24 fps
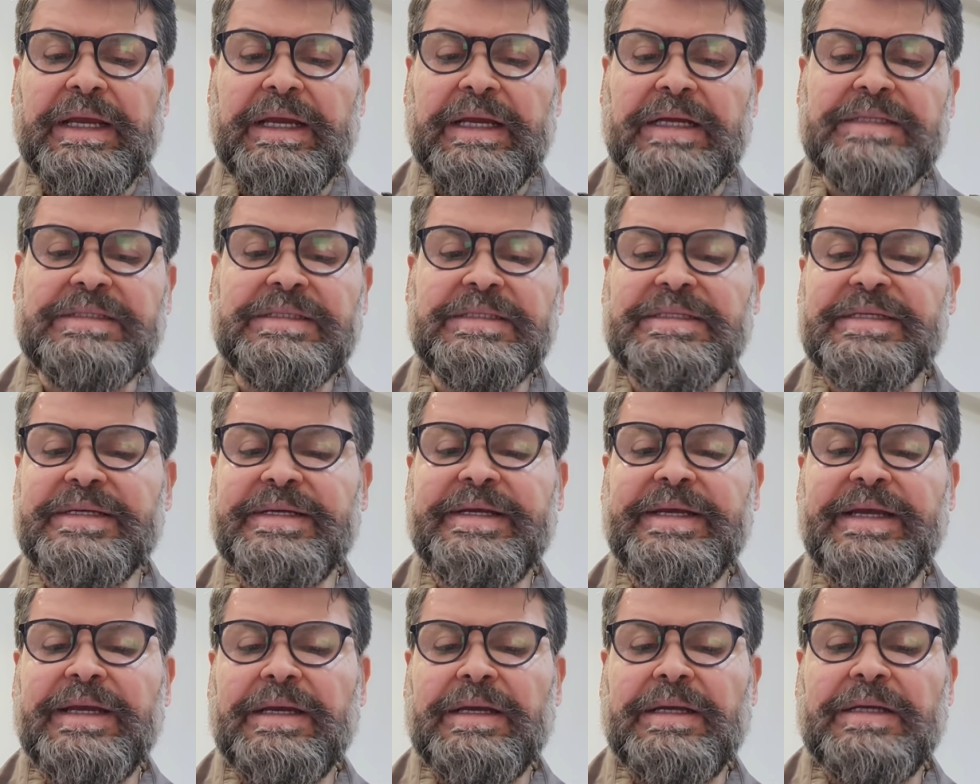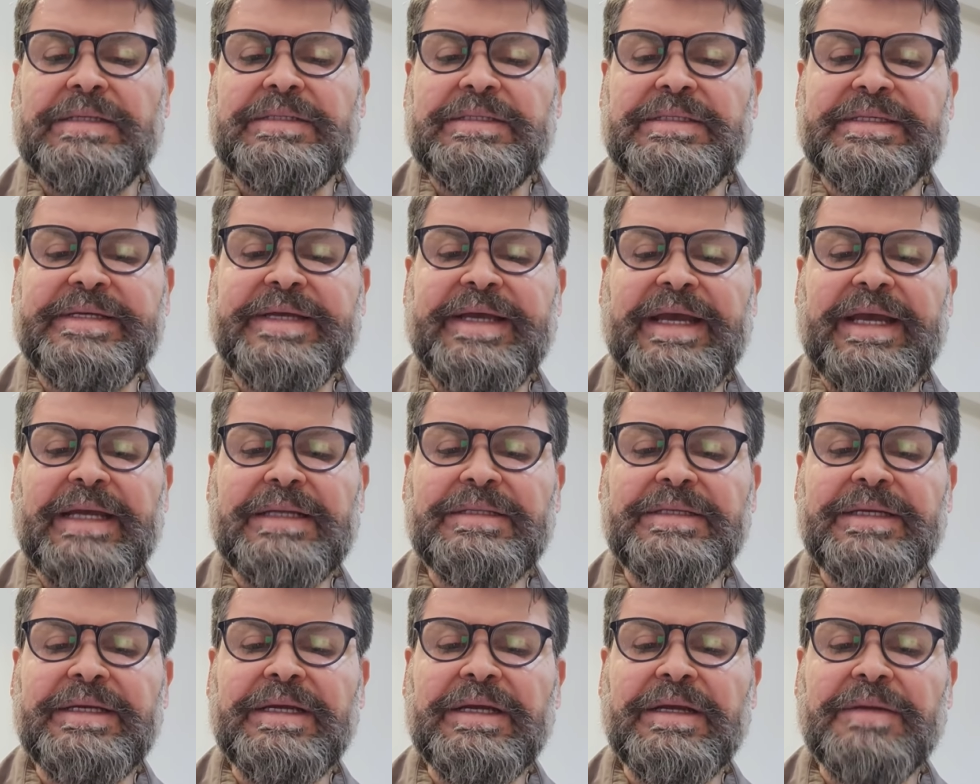
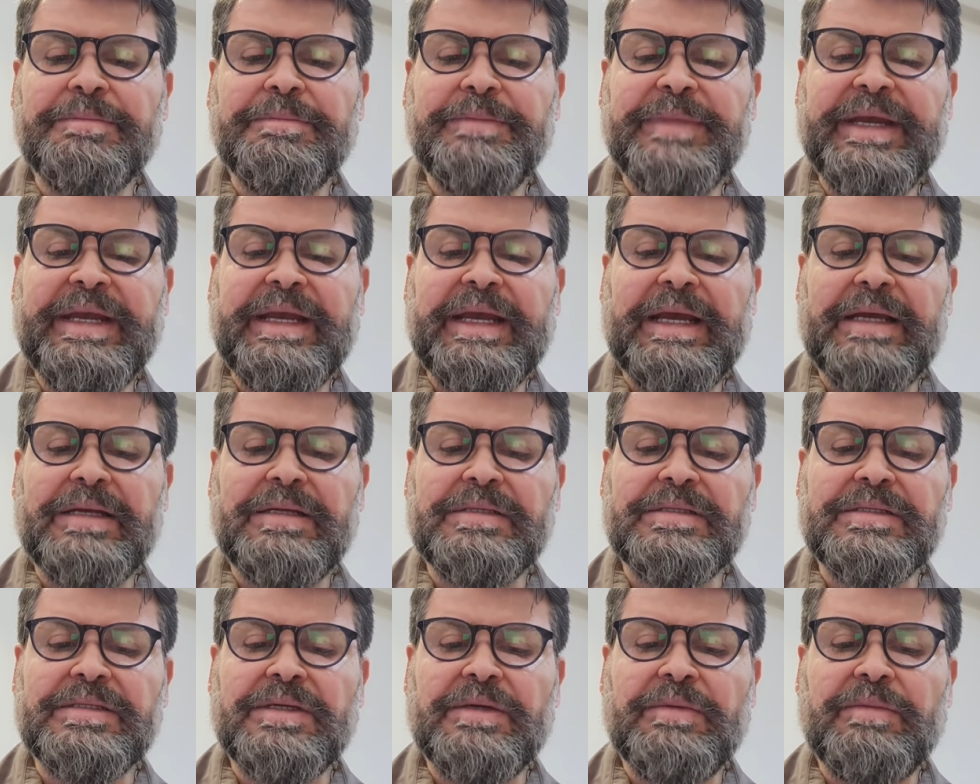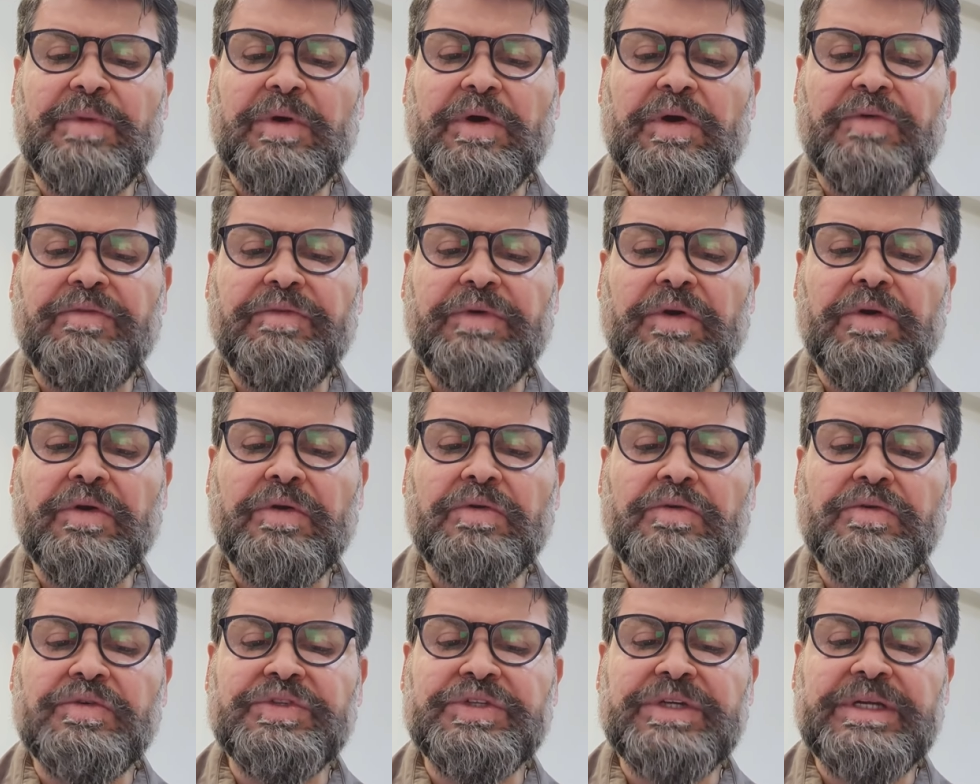instigating mechanism of
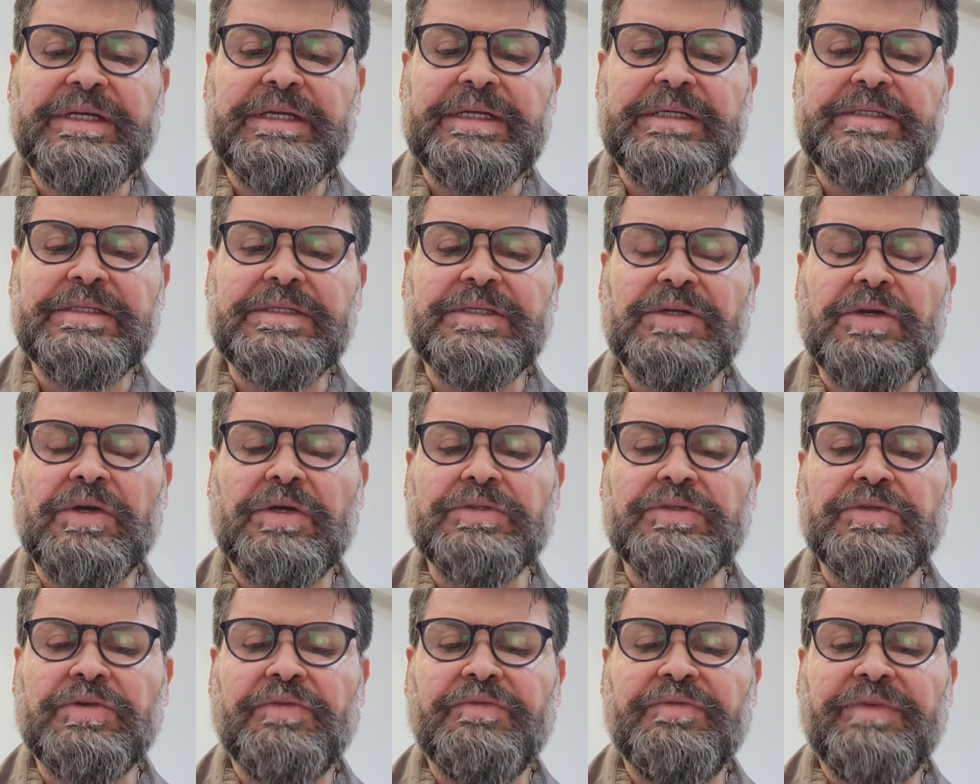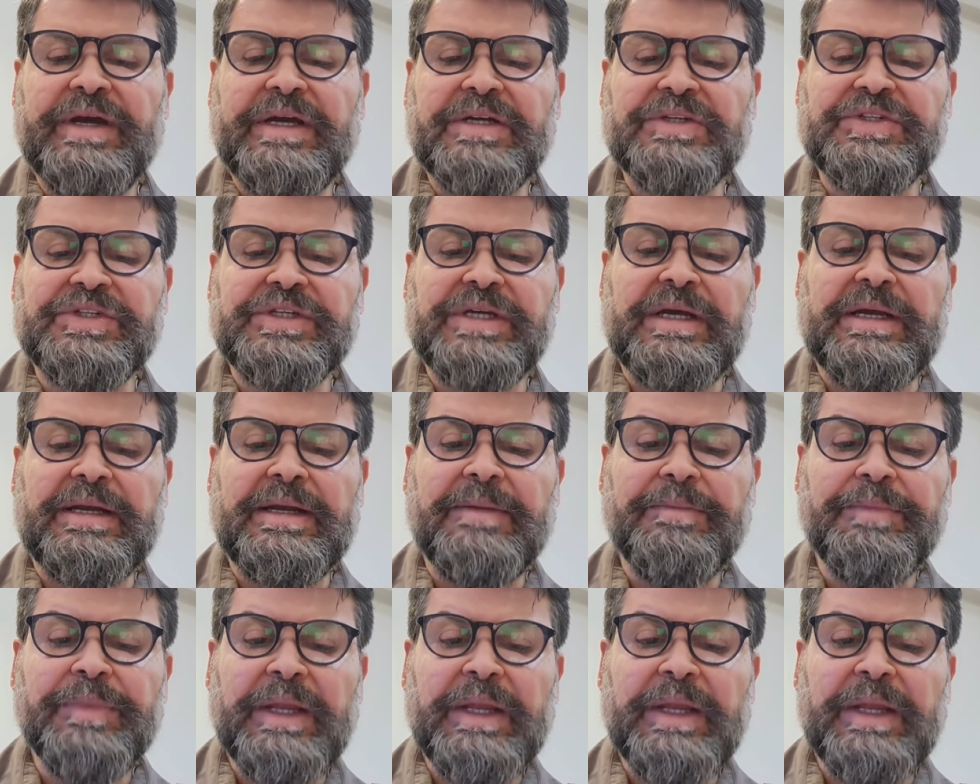occlusion is controversial.